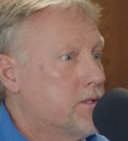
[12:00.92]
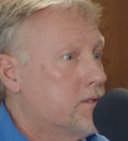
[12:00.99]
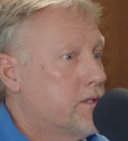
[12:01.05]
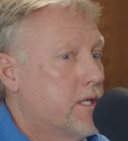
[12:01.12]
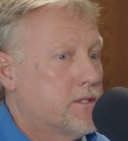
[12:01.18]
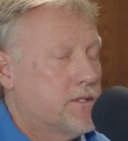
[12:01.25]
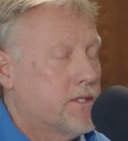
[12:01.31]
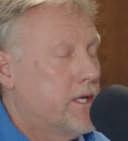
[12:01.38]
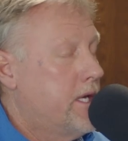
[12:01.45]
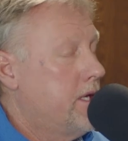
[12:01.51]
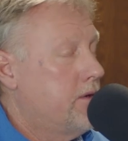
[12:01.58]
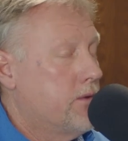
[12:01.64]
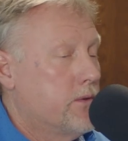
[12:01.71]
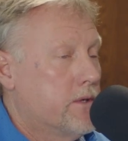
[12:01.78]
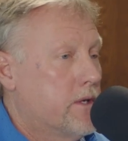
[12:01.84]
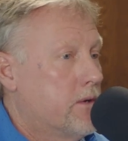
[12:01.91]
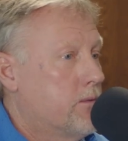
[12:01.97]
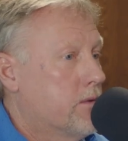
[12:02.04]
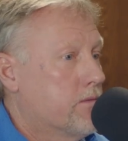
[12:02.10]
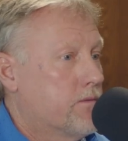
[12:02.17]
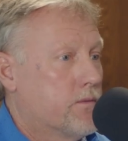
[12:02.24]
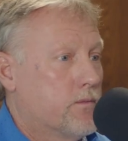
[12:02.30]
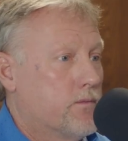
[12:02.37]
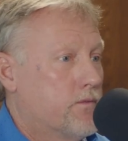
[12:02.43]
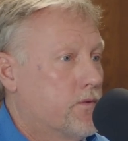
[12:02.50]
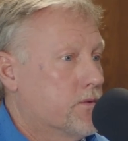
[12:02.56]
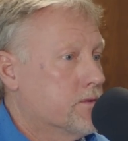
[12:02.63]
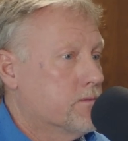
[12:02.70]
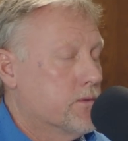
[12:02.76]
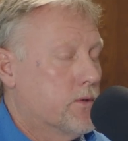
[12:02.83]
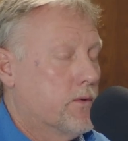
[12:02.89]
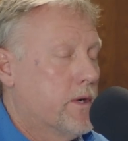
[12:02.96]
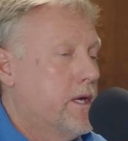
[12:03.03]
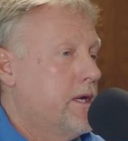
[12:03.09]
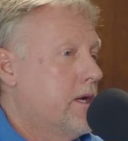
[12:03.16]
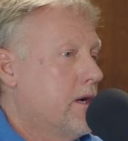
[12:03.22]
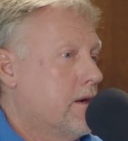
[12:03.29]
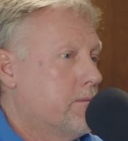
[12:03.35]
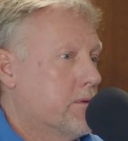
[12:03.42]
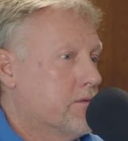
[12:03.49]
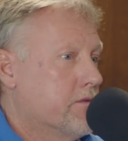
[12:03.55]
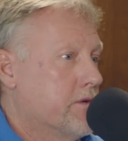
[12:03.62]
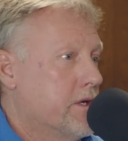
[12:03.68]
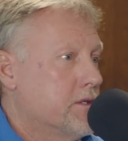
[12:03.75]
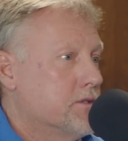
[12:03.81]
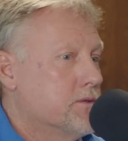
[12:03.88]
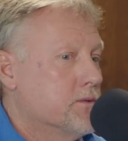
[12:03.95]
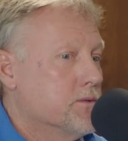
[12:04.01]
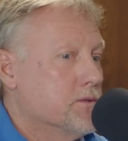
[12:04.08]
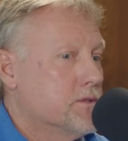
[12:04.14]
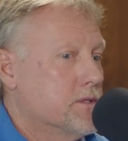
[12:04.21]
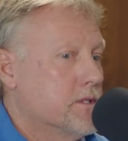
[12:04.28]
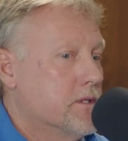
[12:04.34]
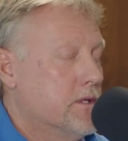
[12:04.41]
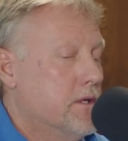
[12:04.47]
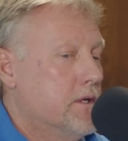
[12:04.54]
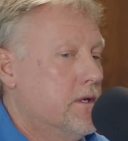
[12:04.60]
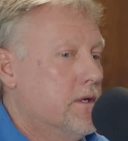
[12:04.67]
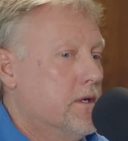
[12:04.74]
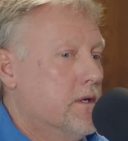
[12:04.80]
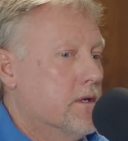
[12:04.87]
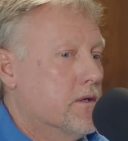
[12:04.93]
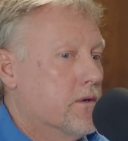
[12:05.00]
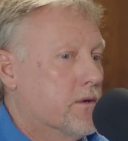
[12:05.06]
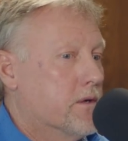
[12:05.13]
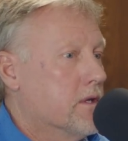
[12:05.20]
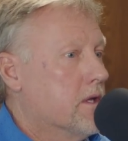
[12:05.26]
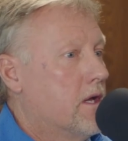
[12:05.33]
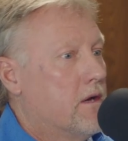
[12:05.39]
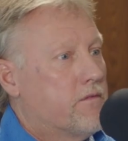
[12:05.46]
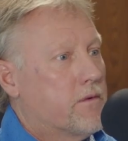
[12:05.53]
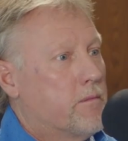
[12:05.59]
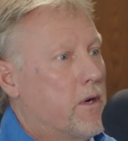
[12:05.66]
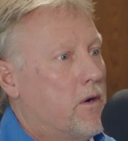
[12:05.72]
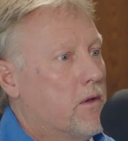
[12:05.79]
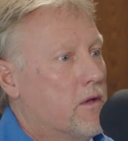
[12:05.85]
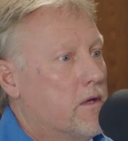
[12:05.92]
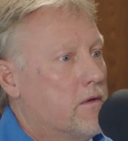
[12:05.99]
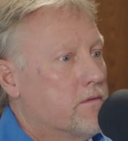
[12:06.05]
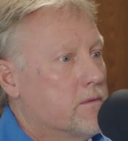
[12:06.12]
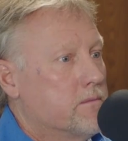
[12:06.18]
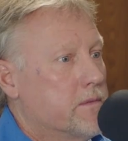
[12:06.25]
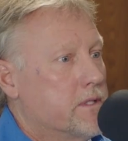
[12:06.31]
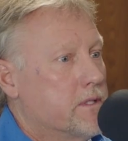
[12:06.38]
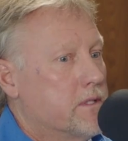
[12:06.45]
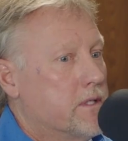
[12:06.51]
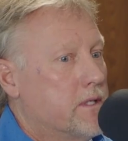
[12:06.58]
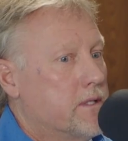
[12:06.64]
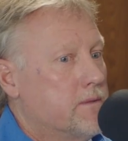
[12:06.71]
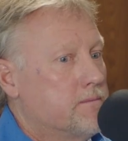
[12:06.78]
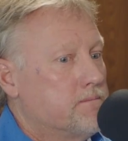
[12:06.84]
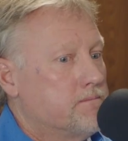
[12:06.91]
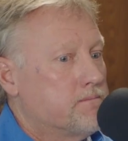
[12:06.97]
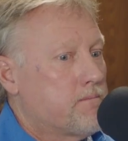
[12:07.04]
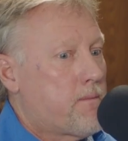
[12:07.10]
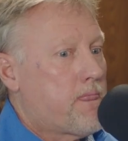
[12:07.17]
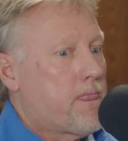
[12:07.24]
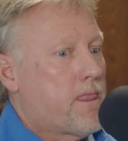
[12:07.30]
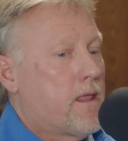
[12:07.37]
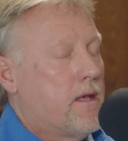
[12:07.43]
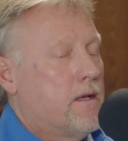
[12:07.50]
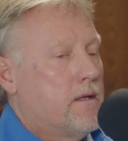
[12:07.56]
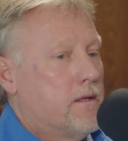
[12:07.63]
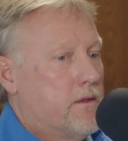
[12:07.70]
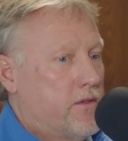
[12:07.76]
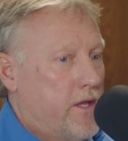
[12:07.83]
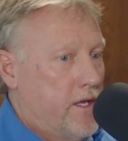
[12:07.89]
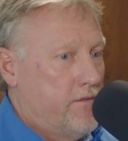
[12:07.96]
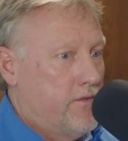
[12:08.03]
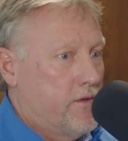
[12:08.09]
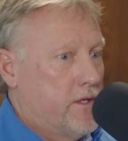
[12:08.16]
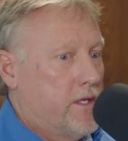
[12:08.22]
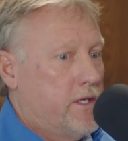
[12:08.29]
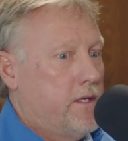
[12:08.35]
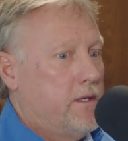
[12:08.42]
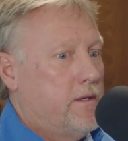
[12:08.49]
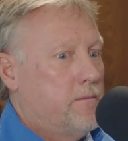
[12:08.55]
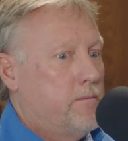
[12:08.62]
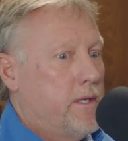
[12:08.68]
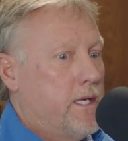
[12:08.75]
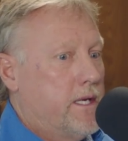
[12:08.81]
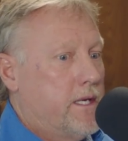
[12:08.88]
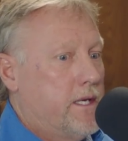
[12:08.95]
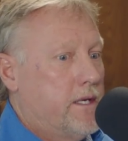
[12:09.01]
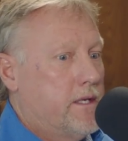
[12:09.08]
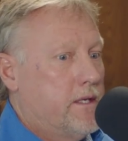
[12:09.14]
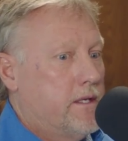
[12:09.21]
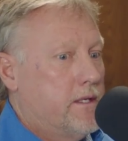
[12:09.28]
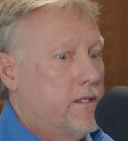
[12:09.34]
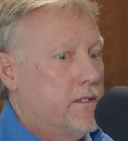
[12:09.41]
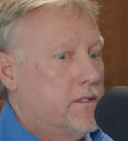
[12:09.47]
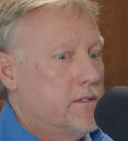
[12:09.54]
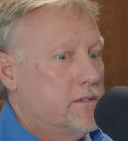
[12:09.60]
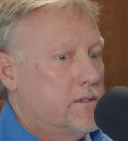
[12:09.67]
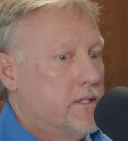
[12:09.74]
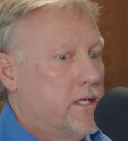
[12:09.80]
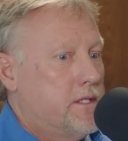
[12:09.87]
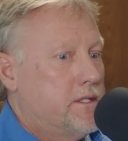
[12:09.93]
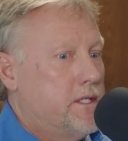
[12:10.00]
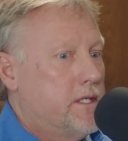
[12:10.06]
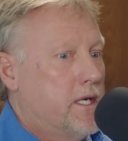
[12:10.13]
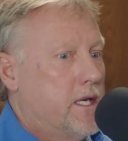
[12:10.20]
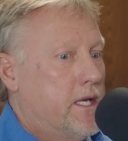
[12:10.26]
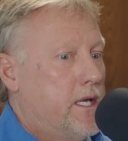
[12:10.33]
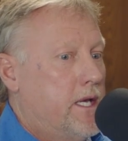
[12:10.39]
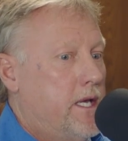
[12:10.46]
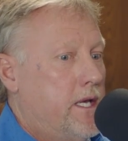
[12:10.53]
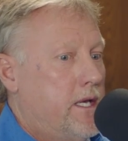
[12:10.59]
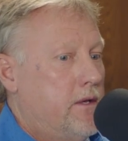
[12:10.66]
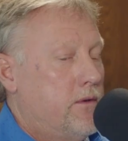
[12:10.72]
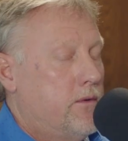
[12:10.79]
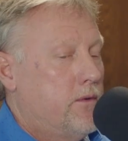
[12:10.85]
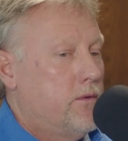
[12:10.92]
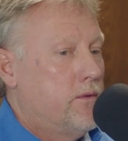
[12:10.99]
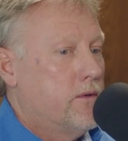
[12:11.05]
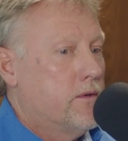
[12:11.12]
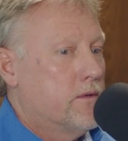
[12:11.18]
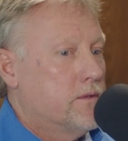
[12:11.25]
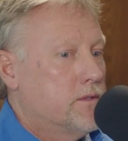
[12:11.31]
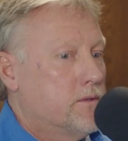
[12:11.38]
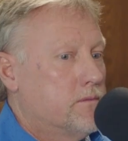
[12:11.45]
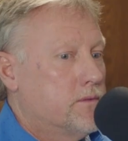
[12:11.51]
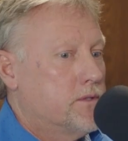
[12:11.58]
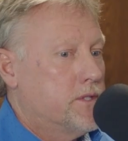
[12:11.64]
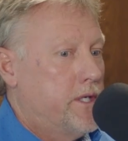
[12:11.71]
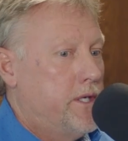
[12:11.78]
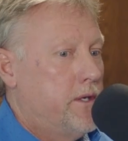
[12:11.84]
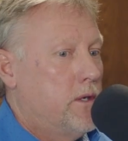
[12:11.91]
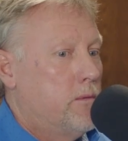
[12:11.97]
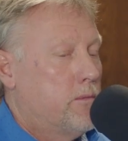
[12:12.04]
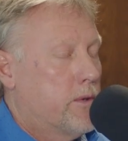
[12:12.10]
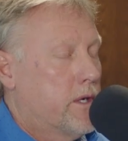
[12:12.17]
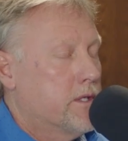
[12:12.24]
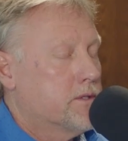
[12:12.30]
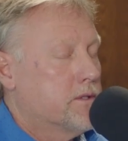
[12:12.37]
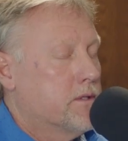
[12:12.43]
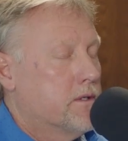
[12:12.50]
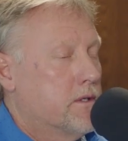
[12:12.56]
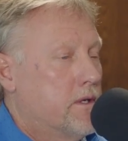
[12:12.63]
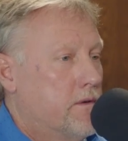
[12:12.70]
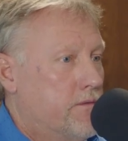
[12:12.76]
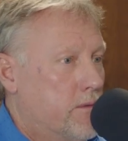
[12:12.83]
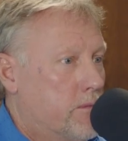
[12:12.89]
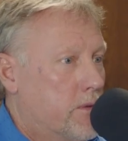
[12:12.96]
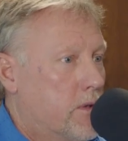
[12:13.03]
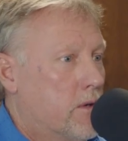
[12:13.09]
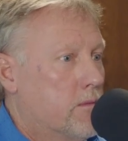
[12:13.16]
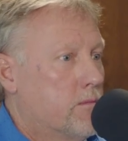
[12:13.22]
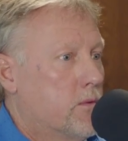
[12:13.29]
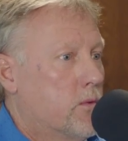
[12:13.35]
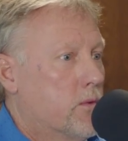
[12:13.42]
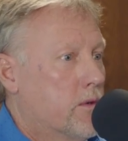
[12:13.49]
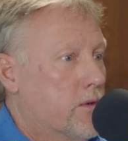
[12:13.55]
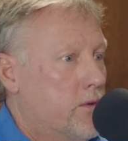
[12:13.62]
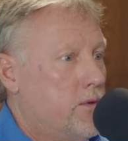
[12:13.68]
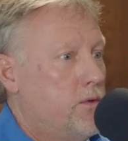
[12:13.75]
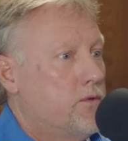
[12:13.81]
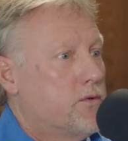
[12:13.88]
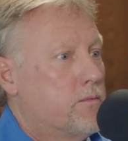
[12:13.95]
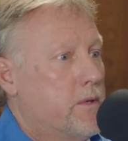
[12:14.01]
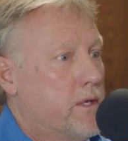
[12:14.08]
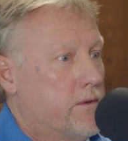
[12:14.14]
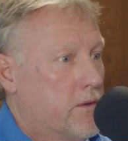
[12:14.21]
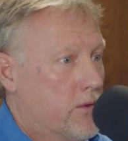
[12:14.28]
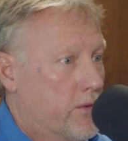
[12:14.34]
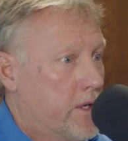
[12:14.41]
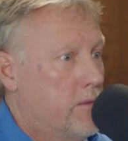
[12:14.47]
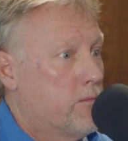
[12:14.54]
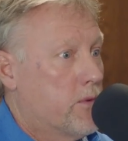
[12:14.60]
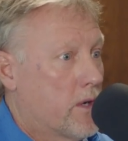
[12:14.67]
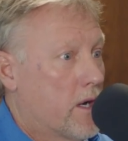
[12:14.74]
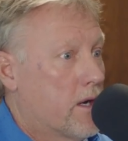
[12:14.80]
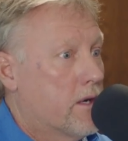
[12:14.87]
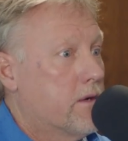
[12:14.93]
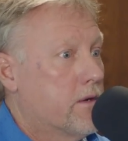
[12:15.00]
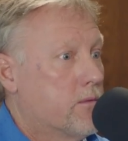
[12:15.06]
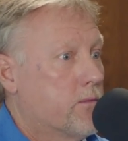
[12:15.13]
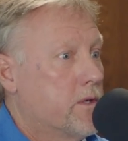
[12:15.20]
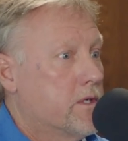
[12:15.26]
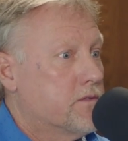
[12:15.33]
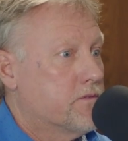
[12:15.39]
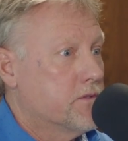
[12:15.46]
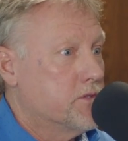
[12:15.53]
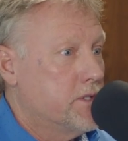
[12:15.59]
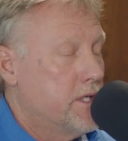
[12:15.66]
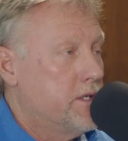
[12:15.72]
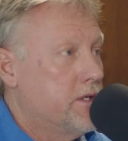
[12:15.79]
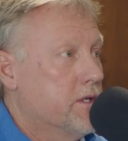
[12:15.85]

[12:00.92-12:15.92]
That's the key to it. I worked for some great golf professionals and learned a lot from all of them. And thankfully, back in 1998, knew the CEO president of the Broadmoor, who used to be at the Greenbrier in West Virginia.